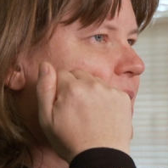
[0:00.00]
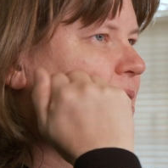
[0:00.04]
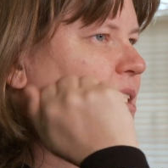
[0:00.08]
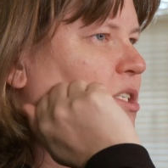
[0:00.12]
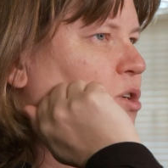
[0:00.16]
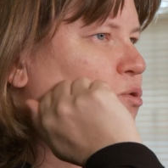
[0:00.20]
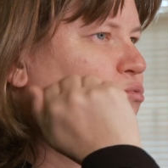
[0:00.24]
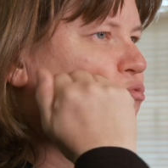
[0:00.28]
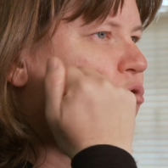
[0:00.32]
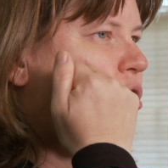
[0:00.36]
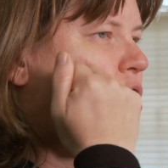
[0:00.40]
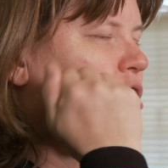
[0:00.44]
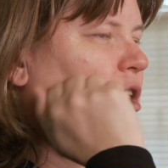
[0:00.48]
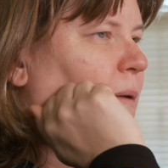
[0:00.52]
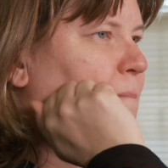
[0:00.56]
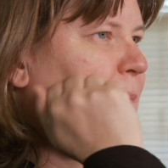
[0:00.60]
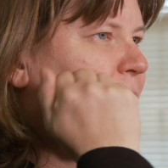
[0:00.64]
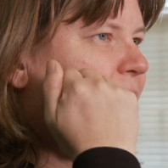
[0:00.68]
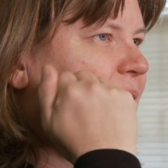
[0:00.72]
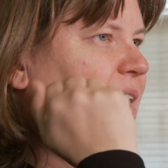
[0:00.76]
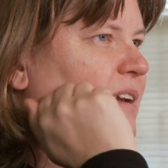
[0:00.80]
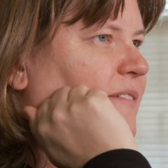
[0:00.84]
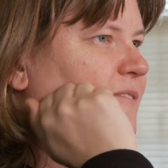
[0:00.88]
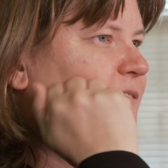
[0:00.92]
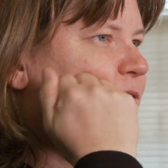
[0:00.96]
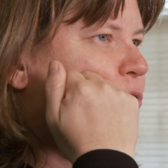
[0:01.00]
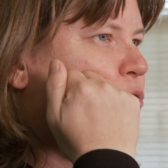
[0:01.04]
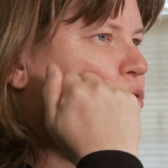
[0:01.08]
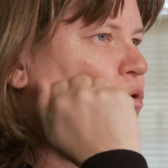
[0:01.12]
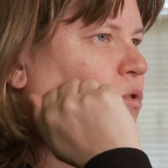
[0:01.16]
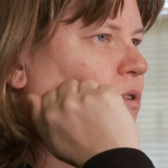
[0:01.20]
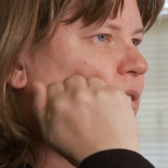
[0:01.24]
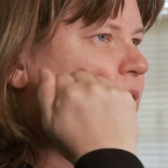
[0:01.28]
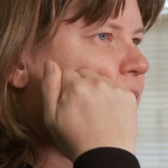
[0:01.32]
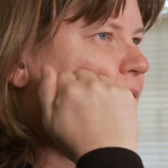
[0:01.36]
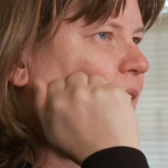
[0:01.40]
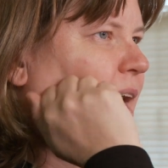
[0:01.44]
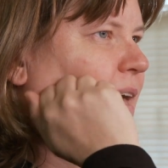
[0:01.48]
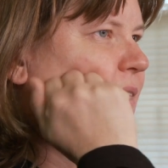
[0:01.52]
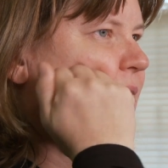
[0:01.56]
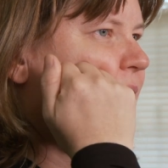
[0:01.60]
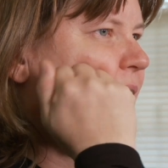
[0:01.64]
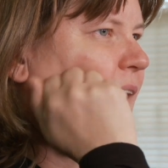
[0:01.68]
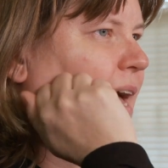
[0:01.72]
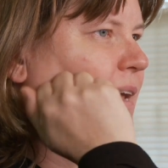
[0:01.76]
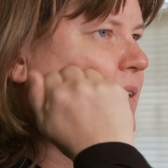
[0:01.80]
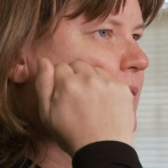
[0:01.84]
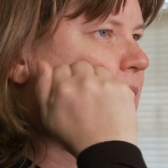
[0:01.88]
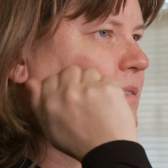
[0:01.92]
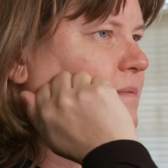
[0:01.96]
is to rock back and forth like
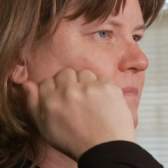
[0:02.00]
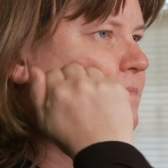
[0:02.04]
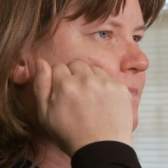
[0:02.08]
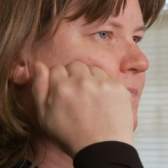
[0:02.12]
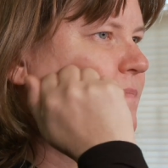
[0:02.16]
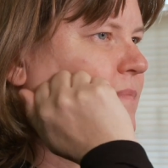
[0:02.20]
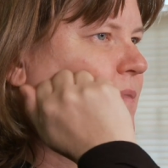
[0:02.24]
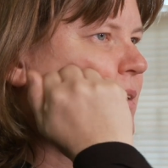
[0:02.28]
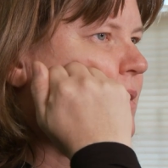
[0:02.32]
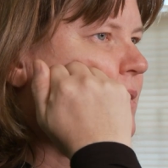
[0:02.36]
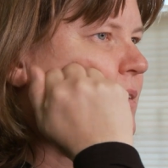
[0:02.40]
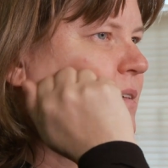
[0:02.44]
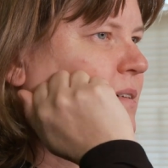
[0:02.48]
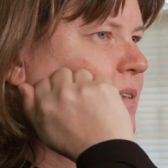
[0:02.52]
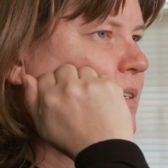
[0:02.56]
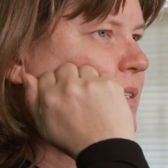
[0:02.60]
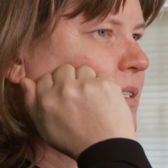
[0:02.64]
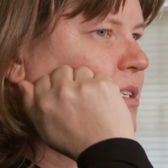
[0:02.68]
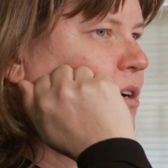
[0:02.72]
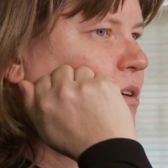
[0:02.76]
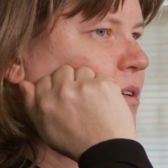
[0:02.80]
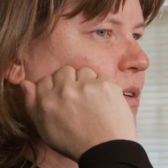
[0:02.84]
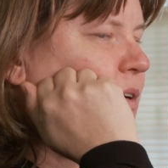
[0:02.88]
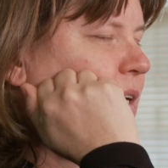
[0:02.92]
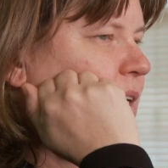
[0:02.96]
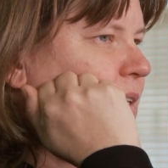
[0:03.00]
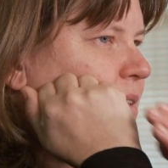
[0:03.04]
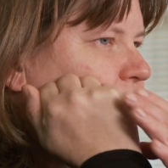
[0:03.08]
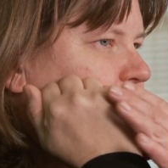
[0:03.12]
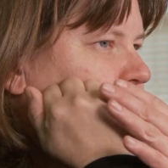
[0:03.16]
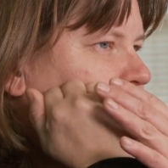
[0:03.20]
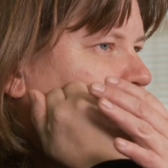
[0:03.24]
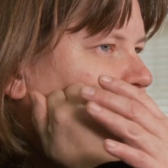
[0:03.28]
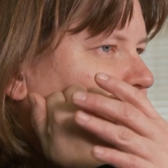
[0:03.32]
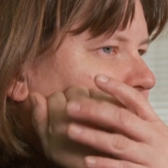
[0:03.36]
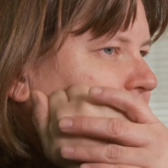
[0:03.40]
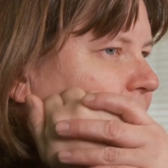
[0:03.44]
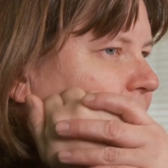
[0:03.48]
that. So the